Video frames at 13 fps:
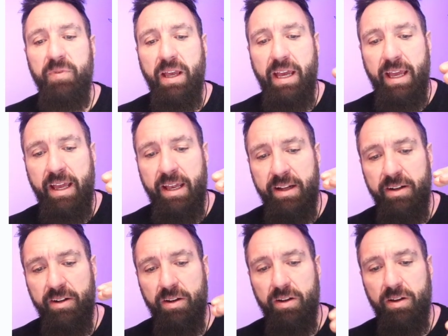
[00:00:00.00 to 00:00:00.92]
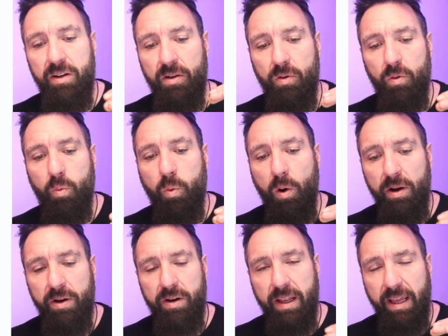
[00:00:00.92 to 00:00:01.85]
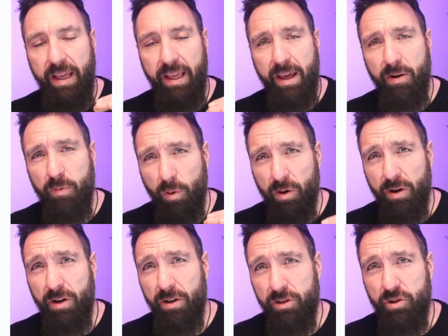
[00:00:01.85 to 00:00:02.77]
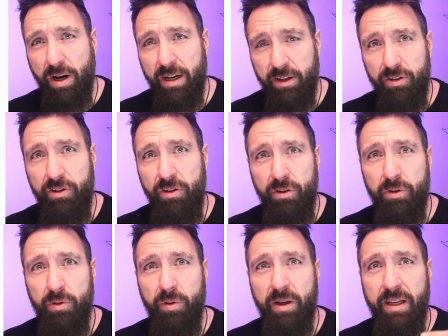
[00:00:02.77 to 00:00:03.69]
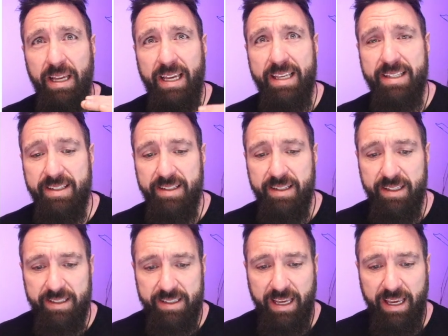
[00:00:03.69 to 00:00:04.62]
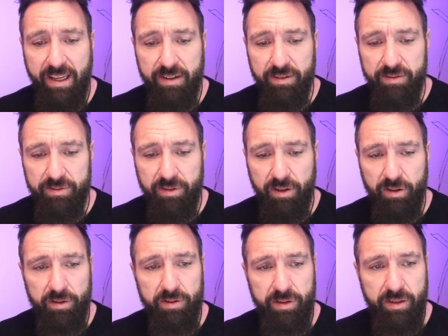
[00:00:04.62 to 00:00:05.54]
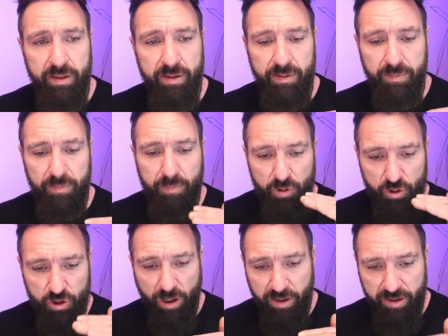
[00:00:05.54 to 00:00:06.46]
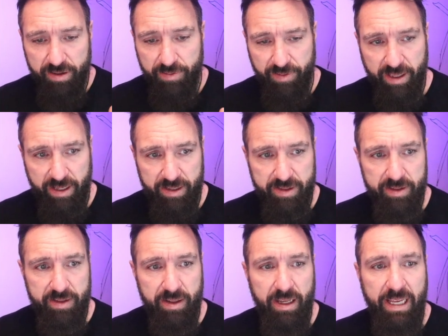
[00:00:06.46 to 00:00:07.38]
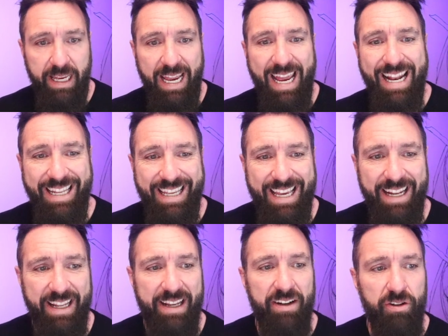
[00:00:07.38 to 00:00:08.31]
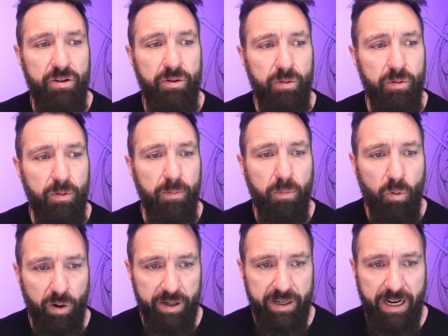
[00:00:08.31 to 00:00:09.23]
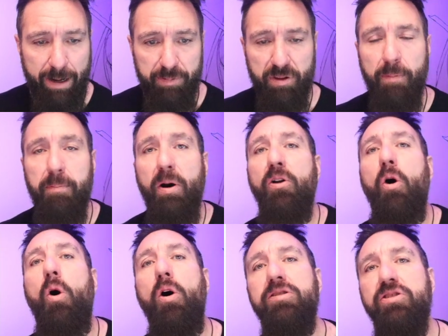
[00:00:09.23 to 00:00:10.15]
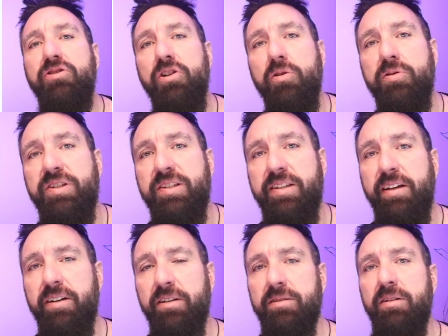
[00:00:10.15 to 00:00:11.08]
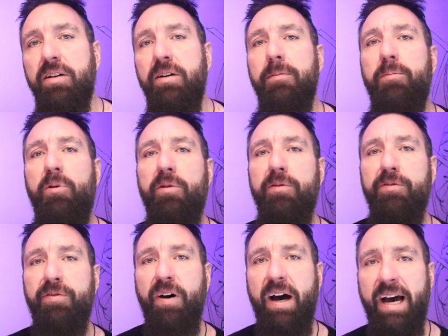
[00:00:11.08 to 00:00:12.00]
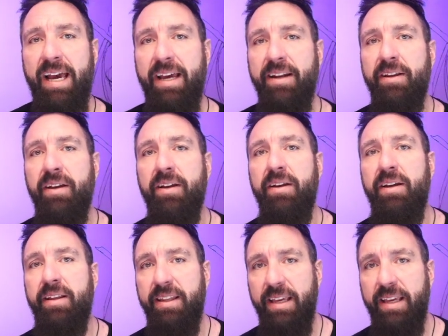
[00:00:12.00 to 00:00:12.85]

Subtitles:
And what, again, we're going to try to do is take little chunks of this and get into more depth, but also still provide the